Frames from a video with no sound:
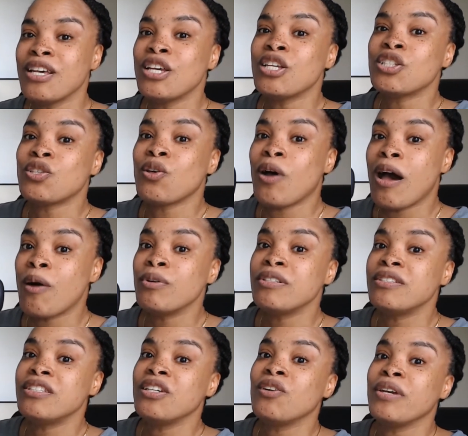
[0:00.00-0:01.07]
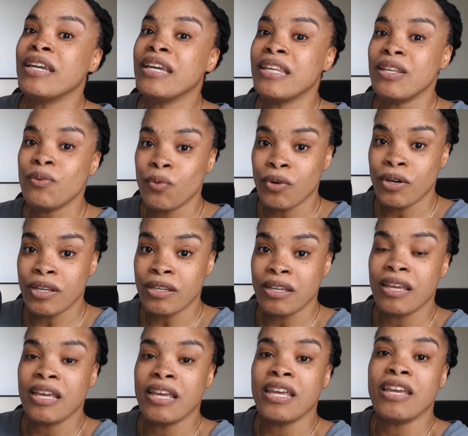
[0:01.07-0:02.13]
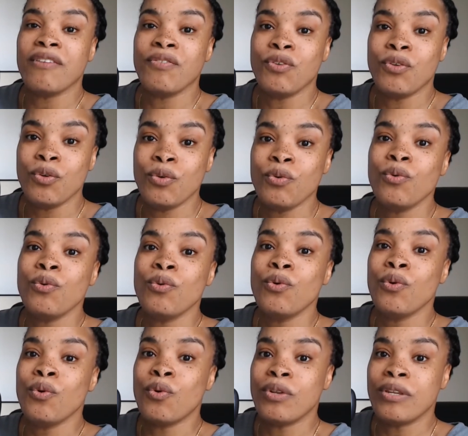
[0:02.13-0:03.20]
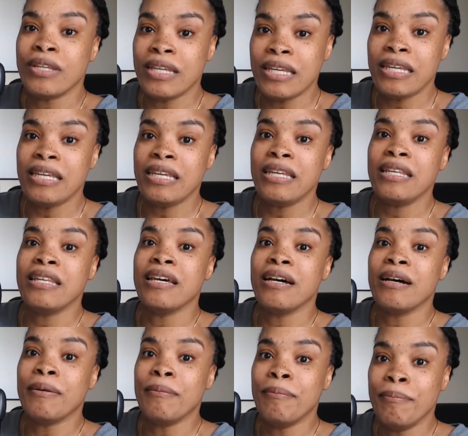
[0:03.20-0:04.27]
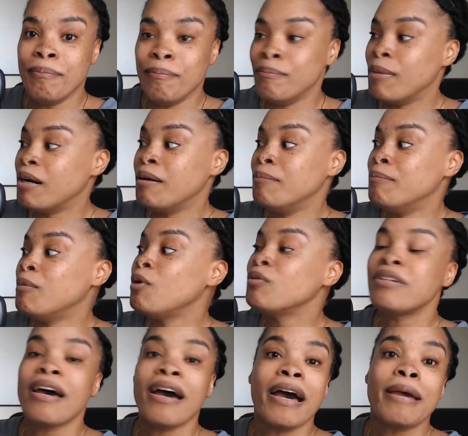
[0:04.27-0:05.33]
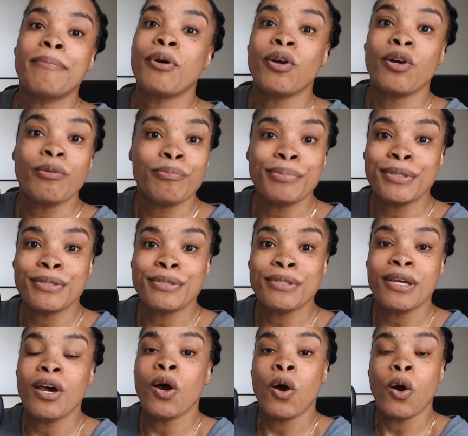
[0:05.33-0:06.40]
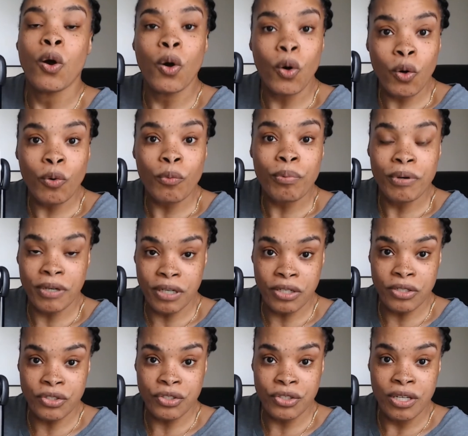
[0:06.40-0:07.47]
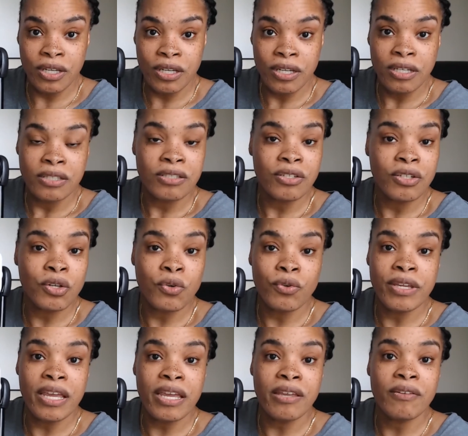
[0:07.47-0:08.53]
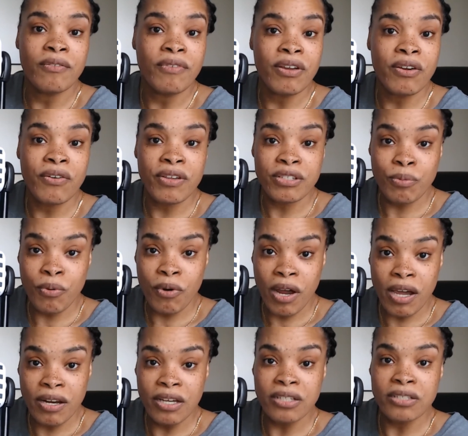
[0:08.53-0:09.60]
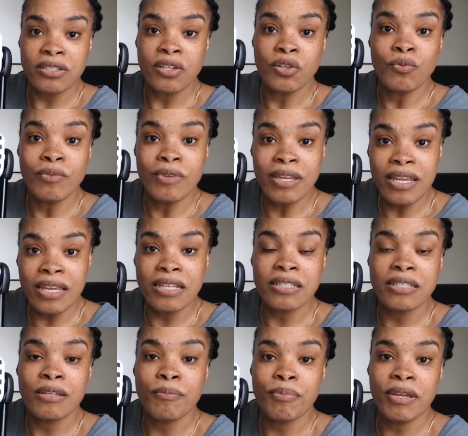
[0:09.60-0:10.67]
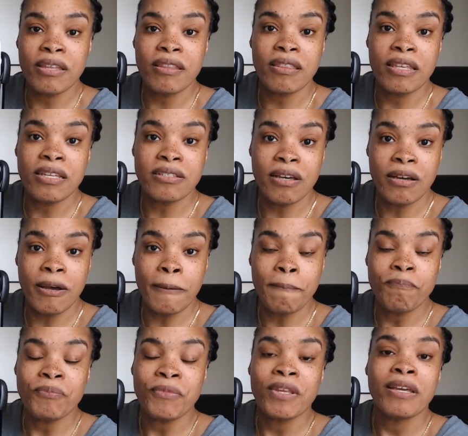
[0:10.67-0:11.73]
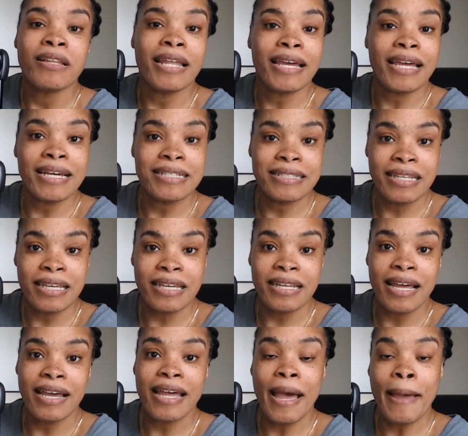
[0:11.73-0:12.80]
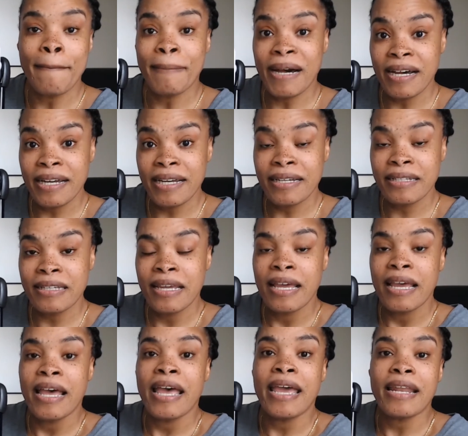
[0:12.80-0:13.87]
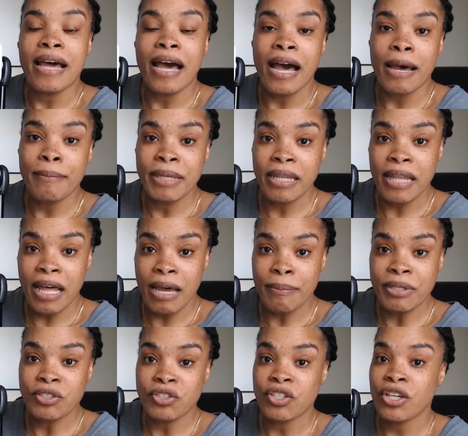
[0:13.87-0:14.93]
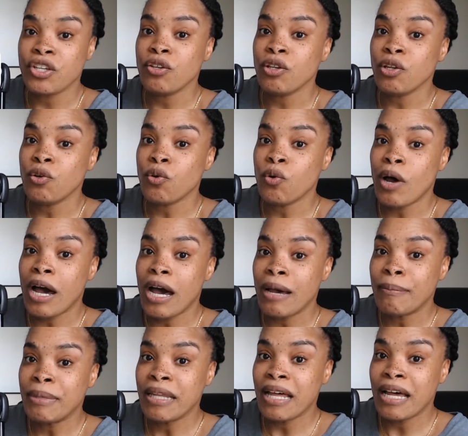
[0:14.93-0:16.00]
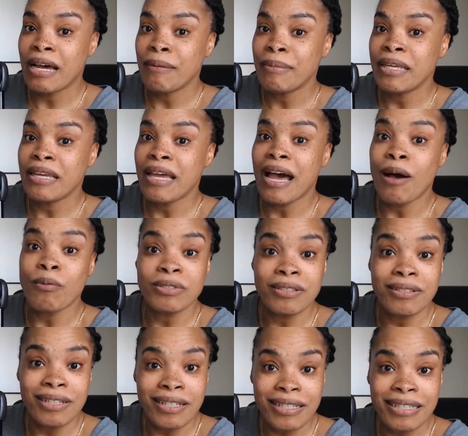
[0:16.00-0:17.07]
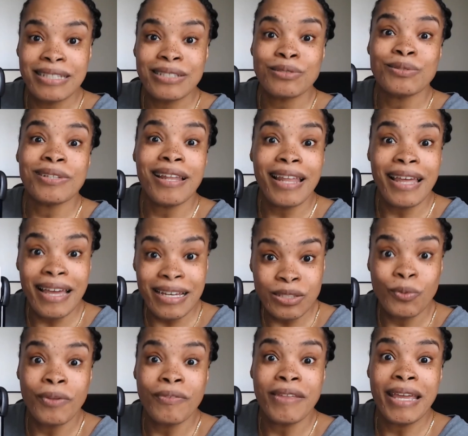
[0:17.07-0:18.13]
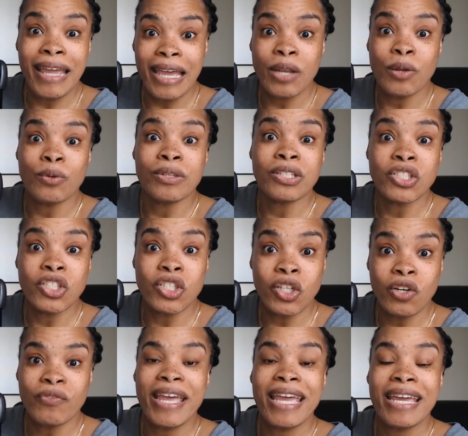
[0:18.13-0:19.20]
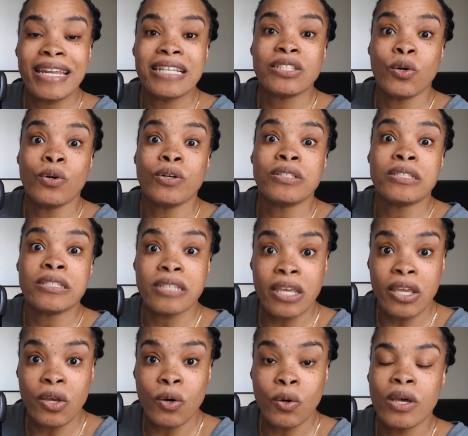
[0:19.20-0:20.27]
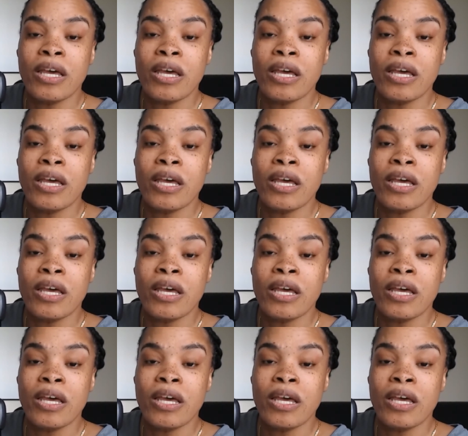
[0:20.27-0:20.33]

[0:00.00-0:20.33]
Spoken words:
So I would tell anyone, if you need a multi-purpose hole punch to create various products, you need to pick these up. Like I said, I got mine at Hobby Lobby. Check your local Hobby Lobby. I was lucky. This was the last one they had on the shelf, and it's on sale.